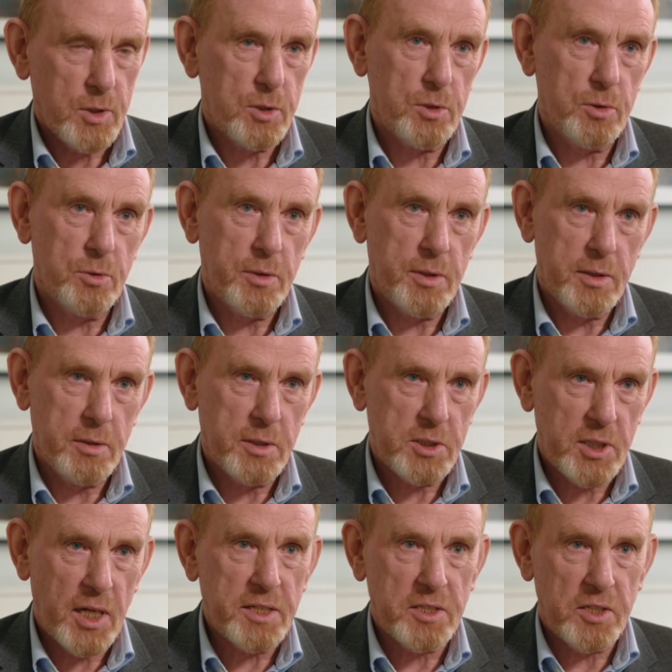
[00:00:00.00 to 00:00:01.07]
So it
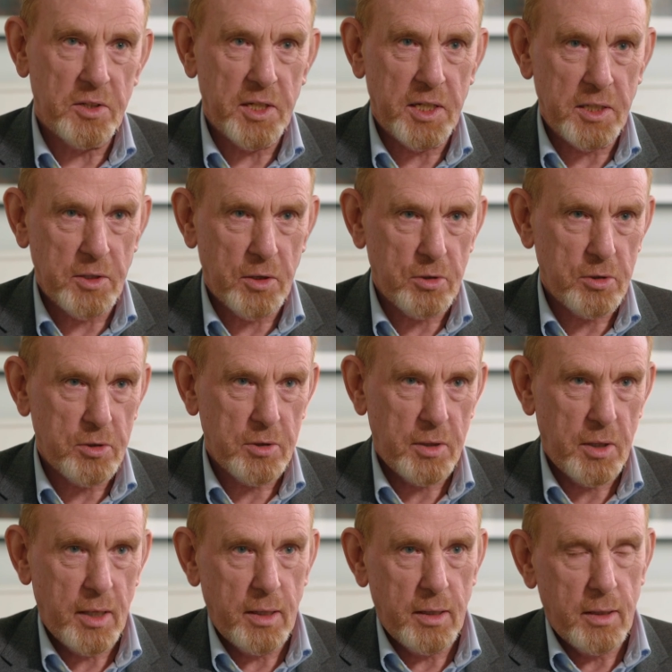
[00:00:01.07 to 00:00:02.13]
started there, and I thought
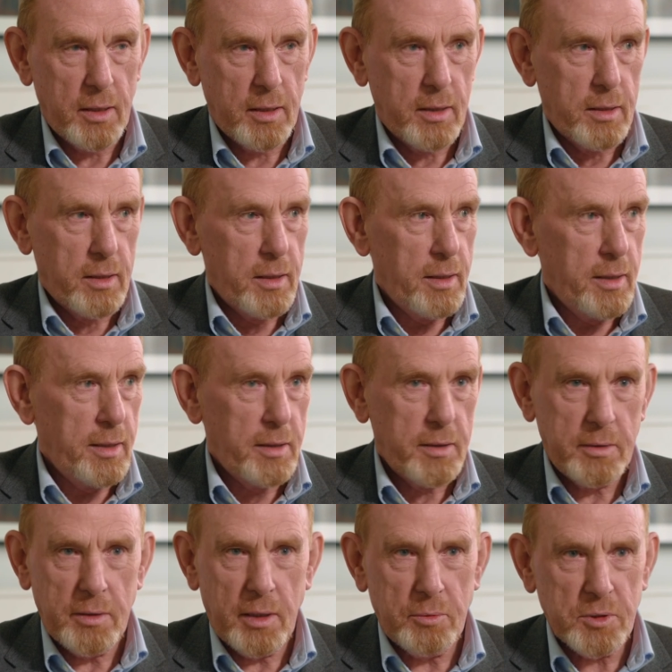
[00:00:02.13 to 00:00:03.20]
that
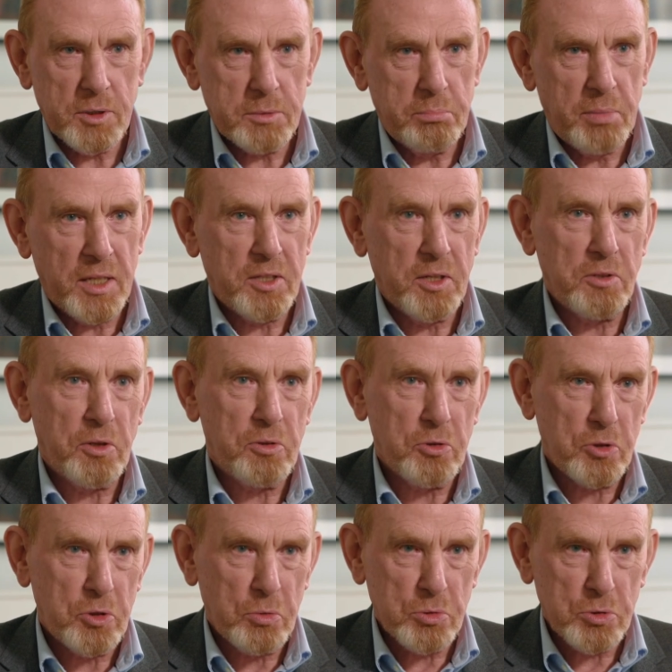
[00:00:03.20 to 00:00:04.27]
was better than I
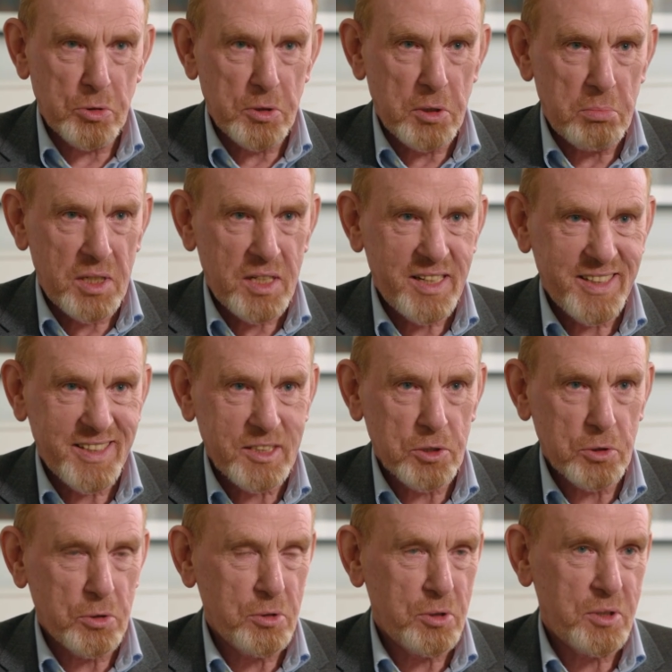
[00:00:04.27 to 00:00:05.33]
thought it was going to be.
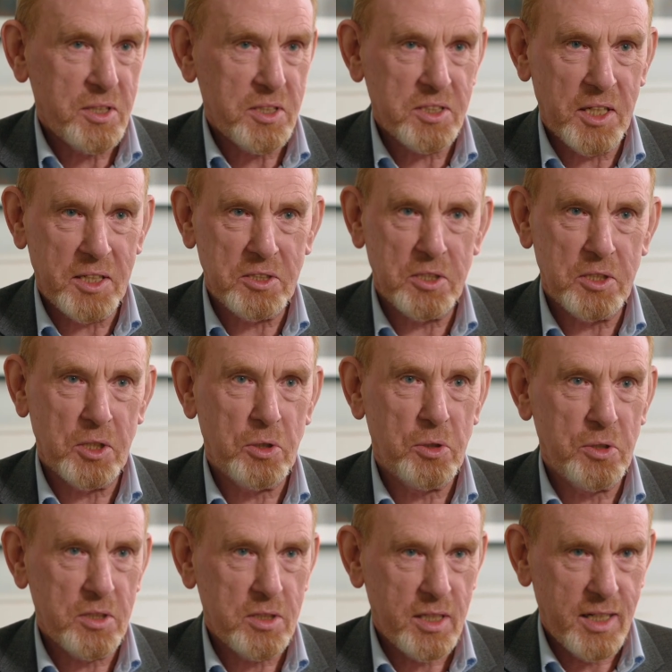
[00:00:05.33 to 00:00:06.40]
So I started to
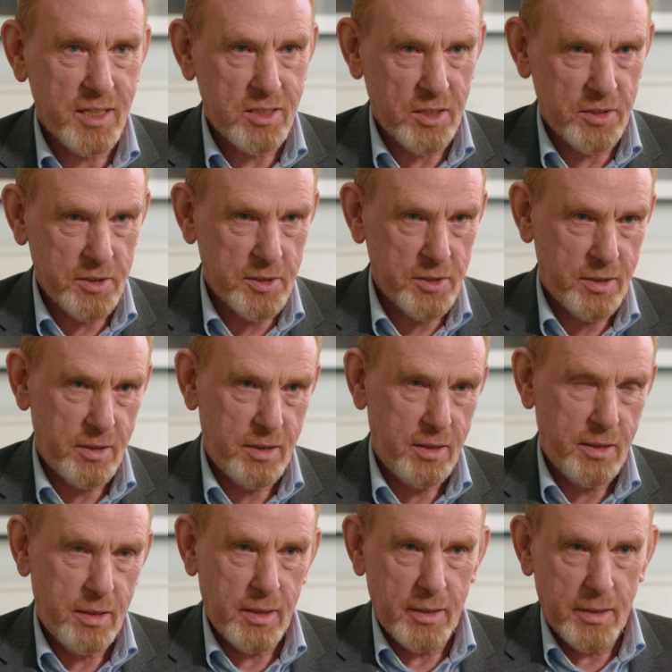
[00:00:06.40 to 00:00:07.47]
contact other
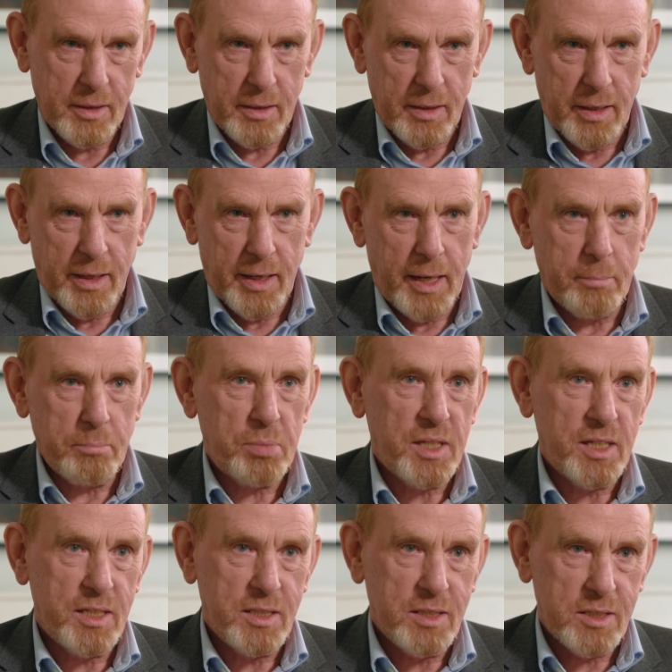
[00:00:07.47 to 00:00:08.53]

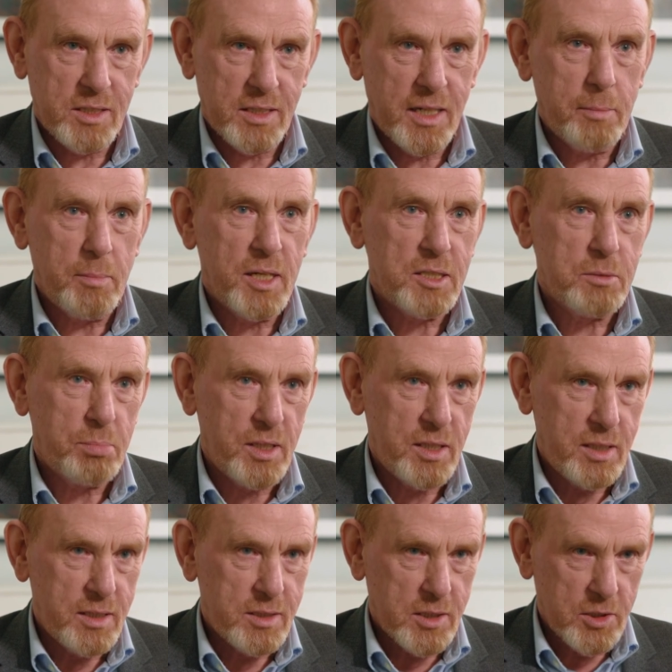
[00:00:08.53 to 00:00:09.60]
MPs and
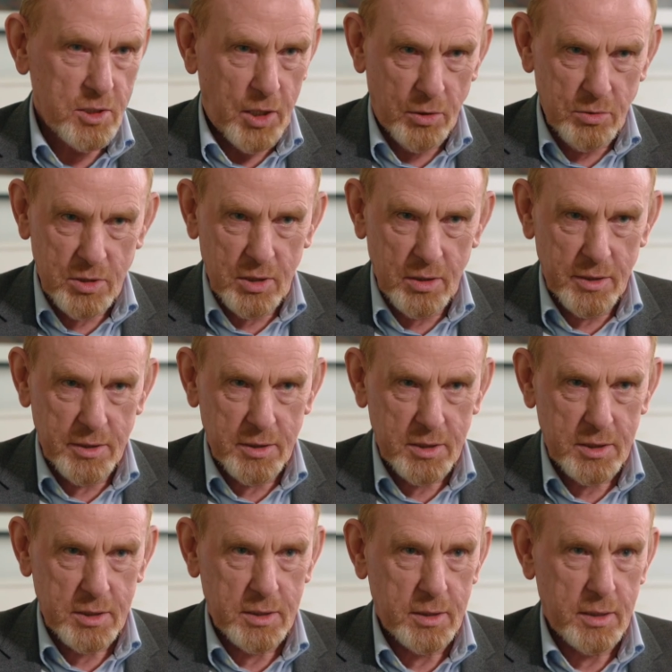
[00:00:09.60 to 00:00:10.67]
MSPs and
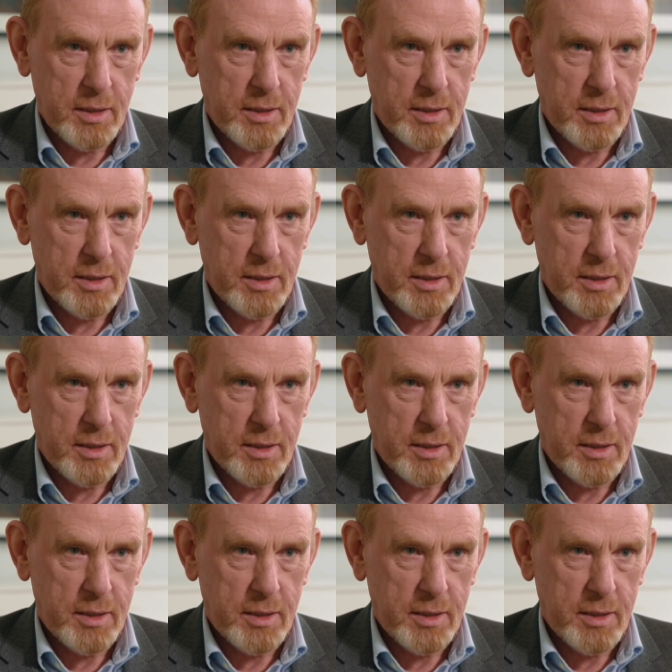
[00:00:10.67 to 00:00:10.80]
councillors.